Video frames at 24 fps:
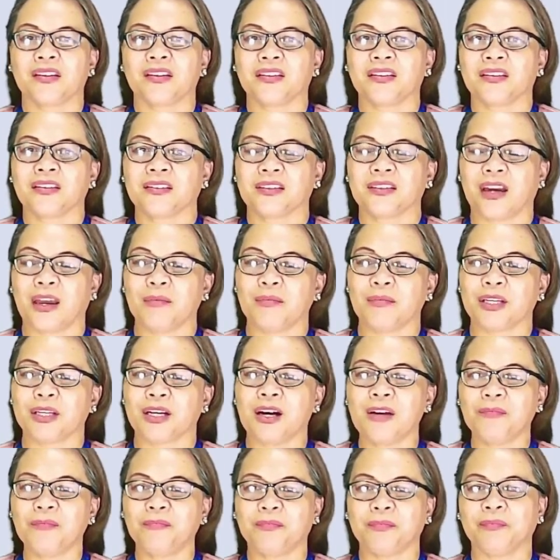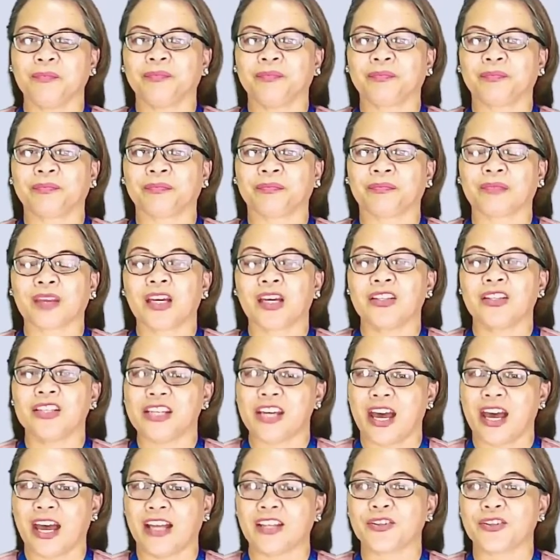Time's up. The
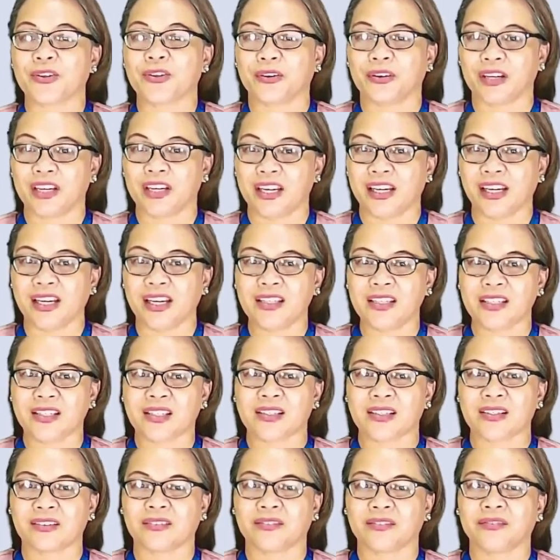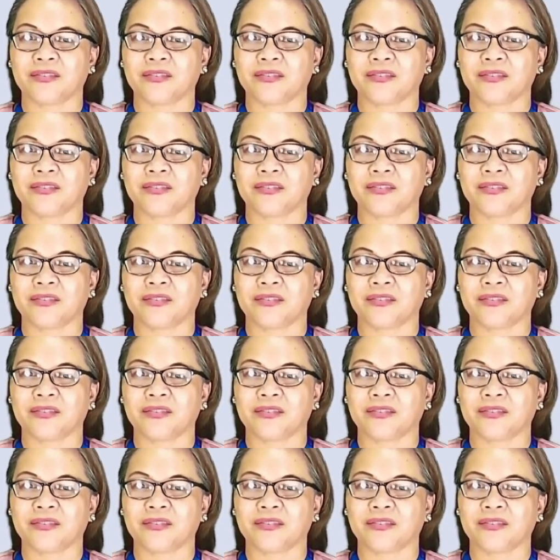answer is